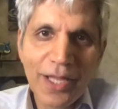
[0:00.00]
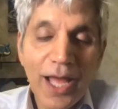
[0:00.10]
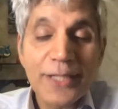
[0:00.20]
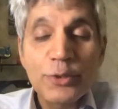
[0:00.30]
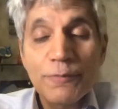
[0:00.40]

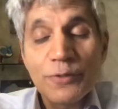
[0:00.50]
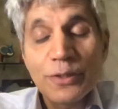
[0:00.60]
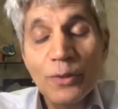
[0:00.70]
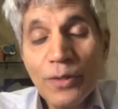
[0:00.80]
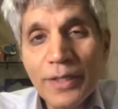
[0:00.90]
And so if
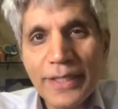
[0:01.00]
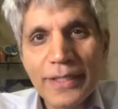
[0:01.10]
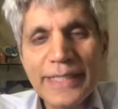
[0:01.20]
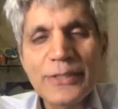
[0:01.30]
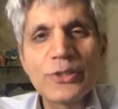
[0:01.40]
security
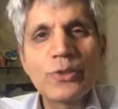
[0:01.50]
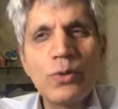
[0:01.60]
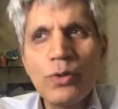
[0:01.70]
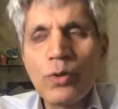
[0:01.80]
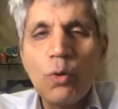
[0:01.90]
is so